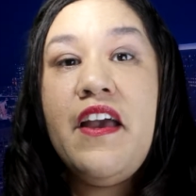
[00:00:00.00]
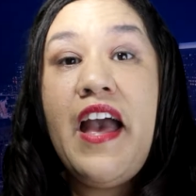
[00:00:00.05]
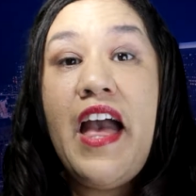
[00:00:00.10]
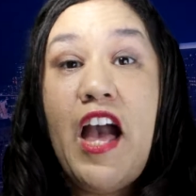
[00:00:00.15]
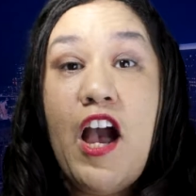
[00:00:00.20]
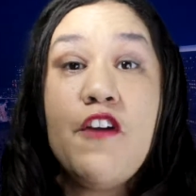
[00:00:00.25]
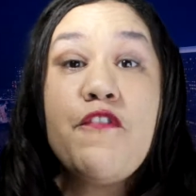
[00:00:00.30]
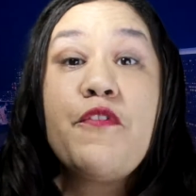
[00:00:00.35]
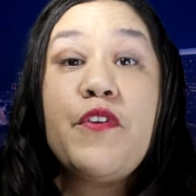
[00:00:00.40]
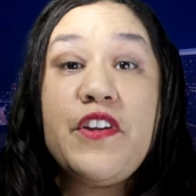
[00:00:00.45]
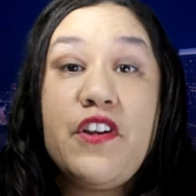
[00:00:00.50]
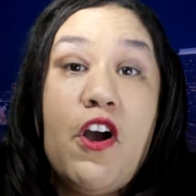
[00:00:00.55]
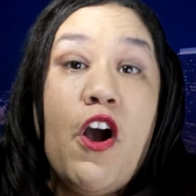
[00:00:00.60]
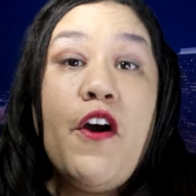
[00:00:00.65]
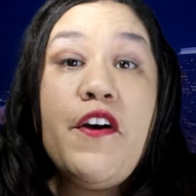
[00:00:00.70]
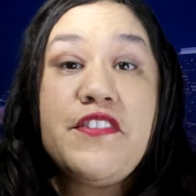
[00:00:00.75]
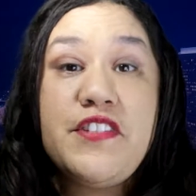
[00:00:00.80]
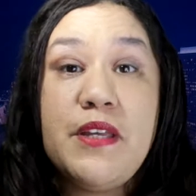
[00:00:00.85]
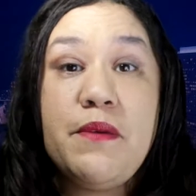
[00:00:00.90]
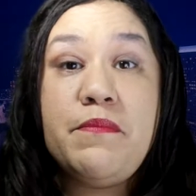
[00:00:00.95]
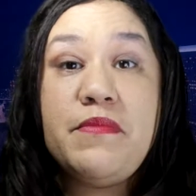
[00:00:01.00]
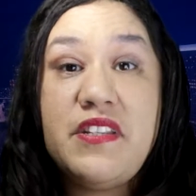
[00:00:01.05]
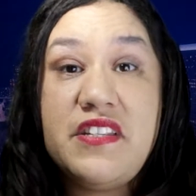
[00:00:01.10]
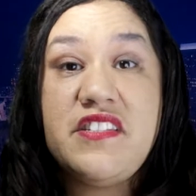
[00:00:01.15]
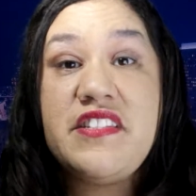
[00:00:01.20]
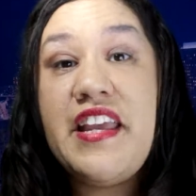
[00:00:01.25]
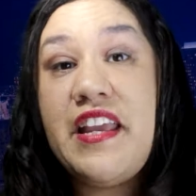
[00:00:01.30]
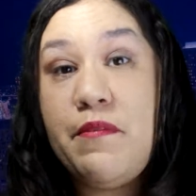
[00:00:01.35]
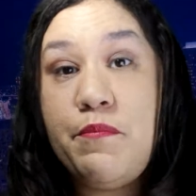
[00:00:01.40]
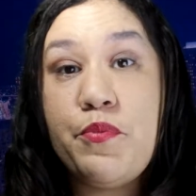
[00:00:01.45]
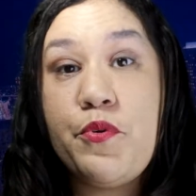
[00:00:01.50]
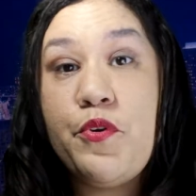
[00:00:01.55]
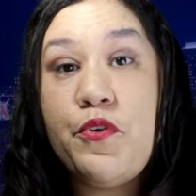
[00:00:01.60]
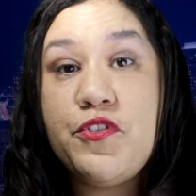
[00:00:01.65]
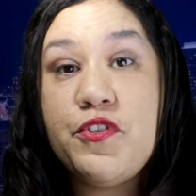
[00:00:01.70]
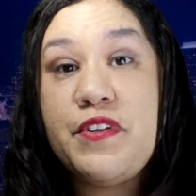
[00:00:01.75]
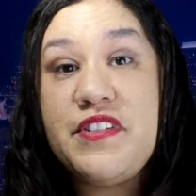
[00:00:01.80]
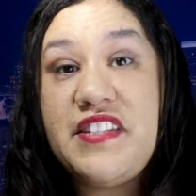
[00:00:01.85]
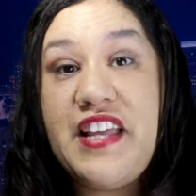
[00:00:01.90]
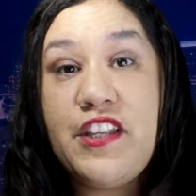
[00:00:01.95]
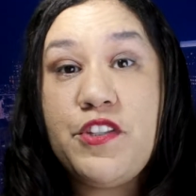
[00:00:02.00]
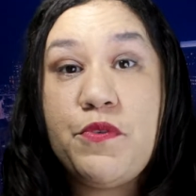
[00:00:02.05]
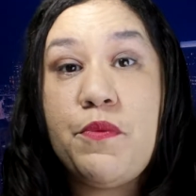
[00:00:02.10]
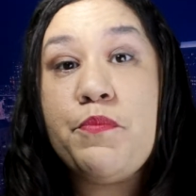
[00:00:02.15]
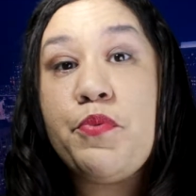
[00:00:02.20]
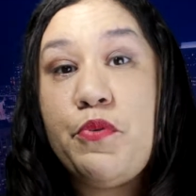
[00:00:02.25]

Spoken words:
Alfred calls him to save Bruce because that's what